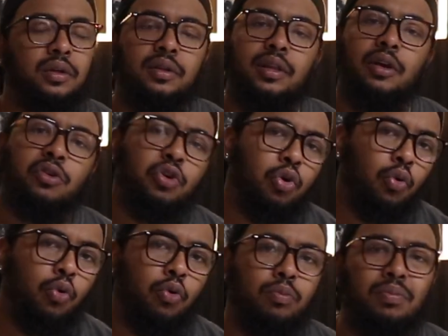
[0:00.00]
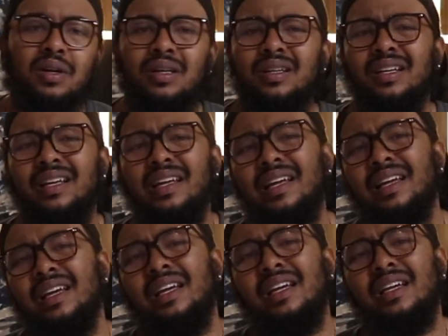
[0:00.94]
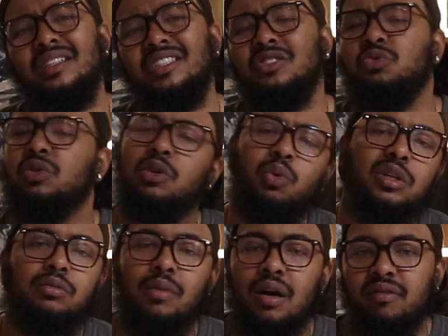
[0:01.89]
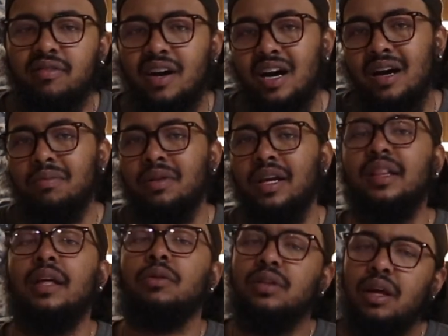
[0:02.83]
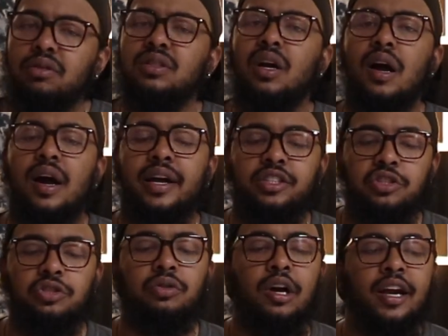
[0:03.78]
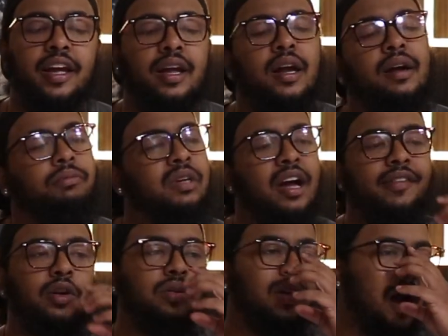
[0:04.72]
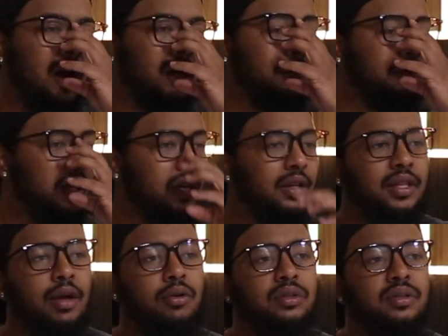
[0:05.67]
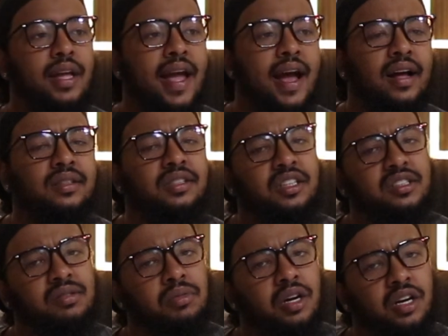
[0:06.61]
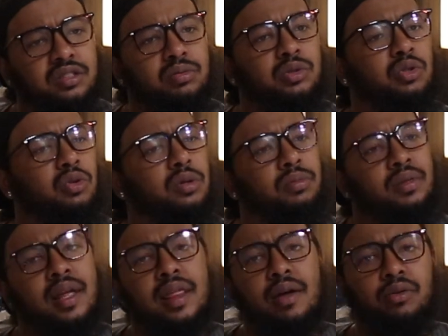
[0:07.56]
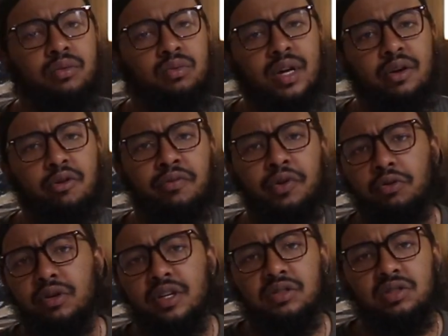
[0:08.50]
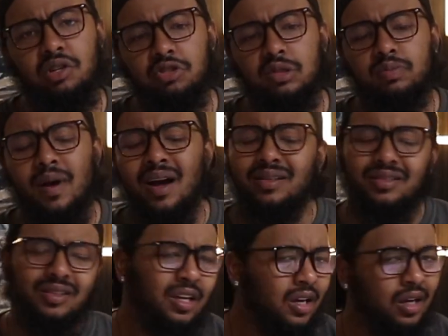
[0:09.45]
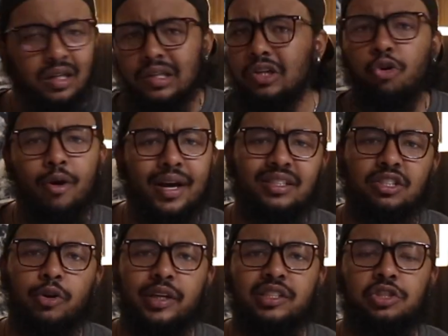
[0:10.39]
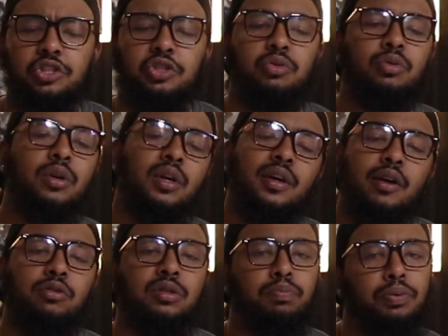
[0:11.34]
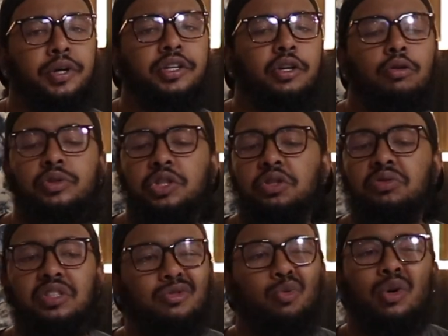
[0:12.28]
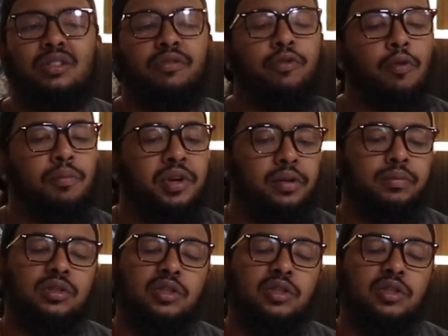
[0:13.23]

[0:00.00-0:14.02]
They were cool, but it just really wasn't my vibe. Like they was an alright shoe. I'm not gonna knock them. I seen some customers on them that when they revealed it in certain spots. Crazy shoe. It was a pretty dope shoe, just wasn't for me.